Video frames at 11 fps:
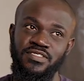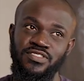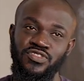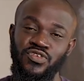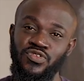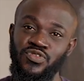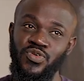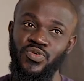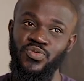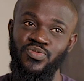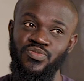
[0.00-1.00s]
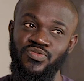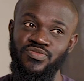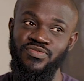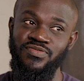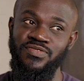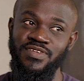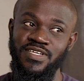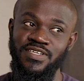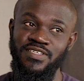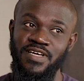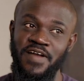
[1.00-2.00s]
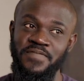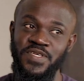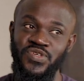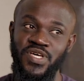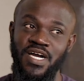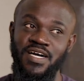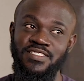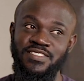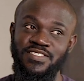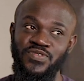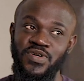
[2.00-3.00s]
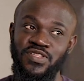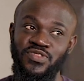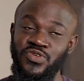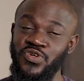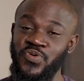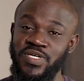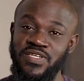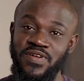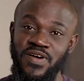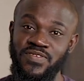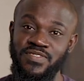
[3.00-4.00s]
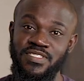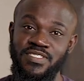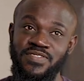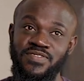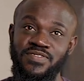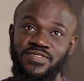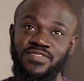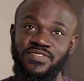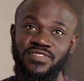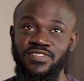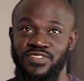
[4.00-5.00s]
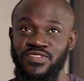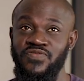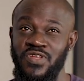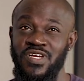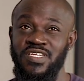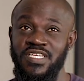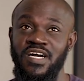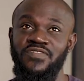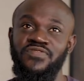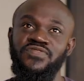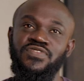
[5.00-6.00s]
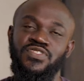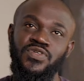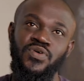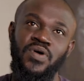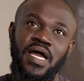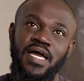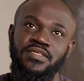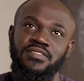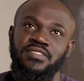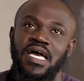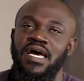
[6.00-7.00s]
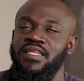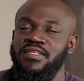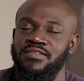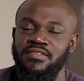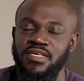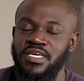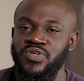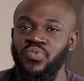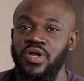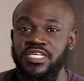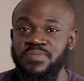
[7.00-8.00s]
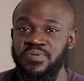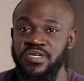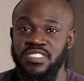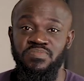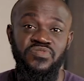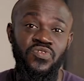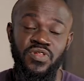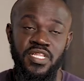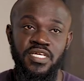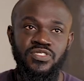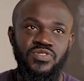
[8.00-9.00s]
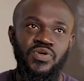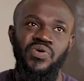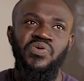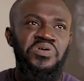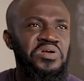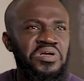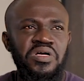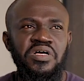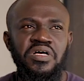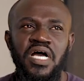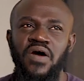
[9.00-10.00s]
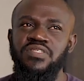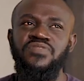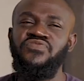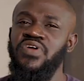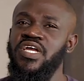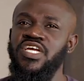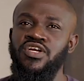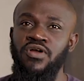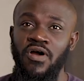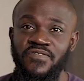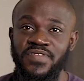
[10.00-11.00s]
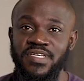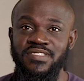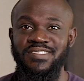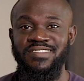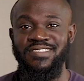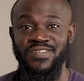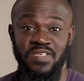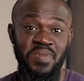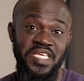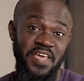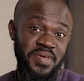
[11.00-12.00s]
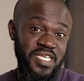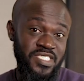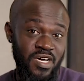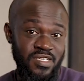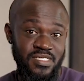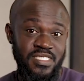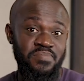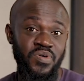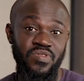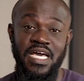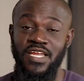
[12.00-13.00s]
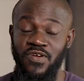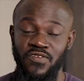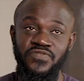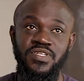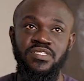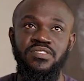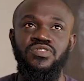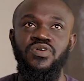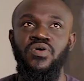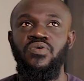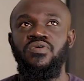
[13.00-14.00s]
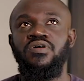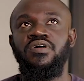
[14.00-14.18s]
you don't know. I mean, you can't go and throw your weight around until you've learned enough. So I hadn't had any work experience before then. So I wasn't very confident till somebody gave me the chance to build that confidence. So